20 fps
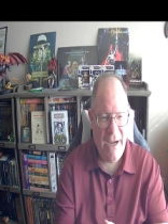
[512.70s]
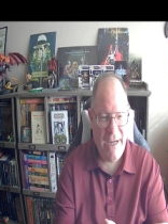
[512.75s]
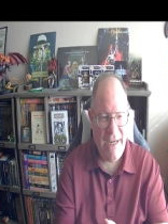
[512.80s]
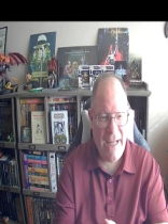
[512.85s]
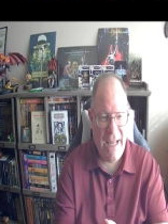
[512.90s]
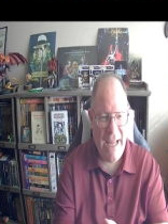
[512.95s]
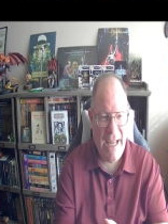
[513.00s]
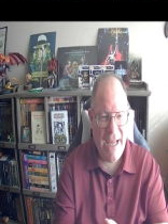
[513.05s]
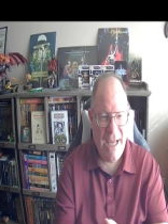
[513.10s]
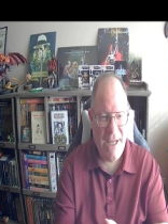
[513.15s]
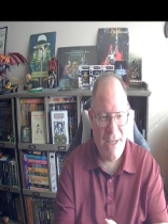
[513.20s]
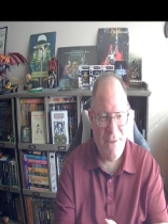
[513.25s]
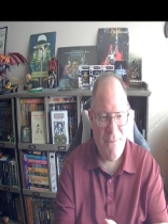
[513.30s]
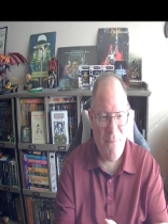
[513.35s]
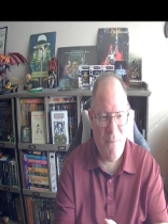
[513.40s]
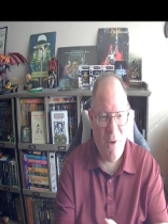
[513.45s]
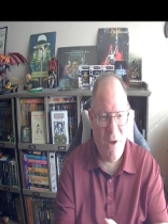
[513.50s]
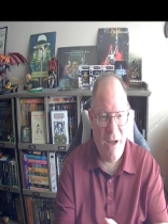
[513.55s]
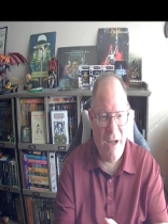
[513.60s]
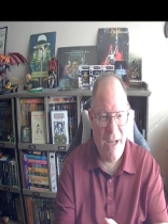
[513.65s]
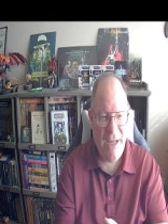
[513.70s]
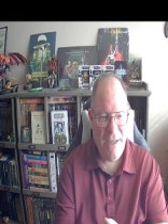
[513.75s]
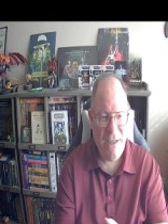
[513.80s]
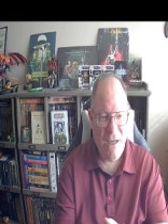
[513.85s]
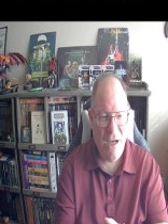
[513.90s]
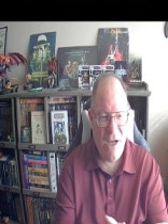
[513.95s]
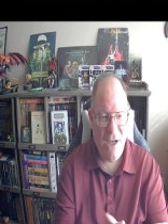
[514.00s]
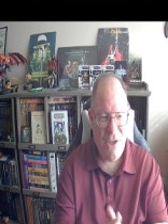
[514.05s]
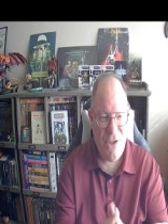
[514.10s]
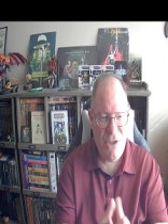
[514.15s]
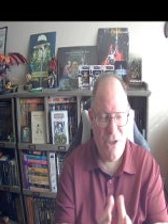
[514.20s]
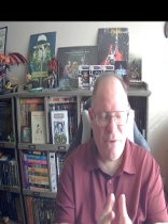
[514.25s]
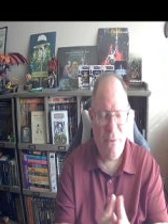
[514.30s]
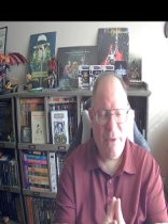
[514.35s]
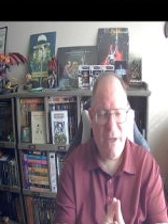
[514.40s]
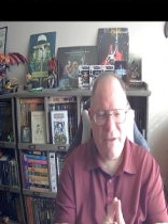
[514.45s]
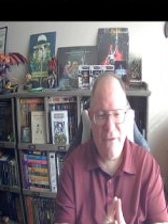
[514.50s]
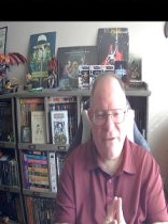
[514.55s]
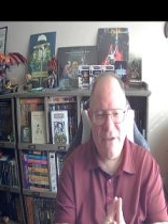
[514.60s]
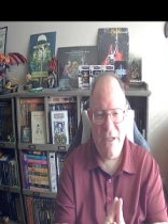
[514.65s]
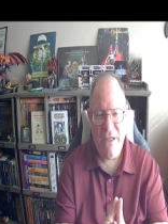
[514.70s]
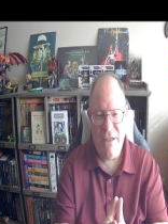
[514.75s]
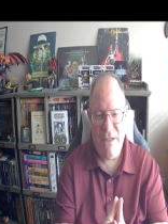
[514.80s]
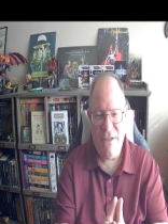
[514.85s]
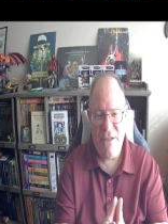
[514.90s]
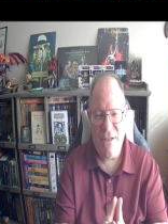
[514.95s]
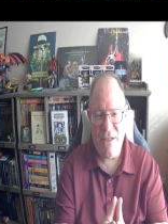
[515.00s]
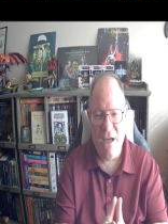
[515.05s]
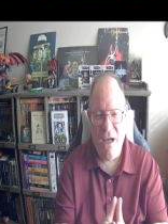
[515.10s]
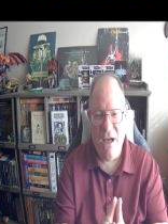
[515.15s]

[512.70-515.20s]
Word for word: And by doing these